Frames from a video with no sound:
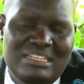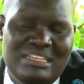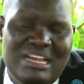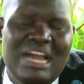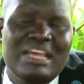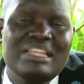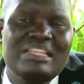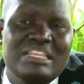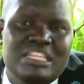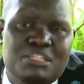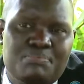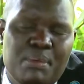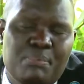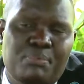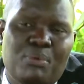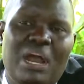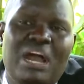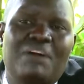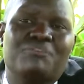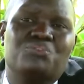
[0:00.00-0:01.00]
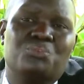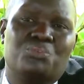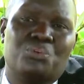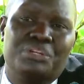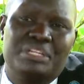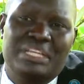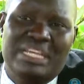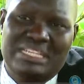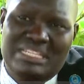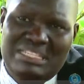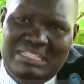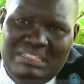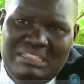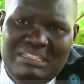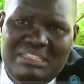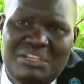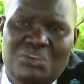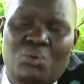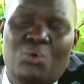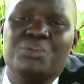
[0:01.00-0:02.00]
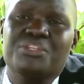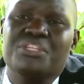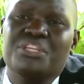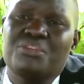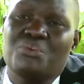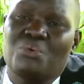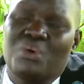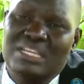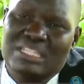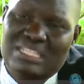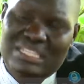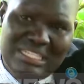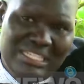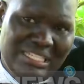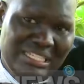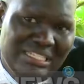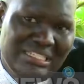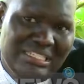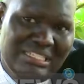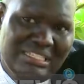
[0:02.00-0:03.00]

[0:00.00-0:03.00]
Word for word: and these people have to rotate continuously.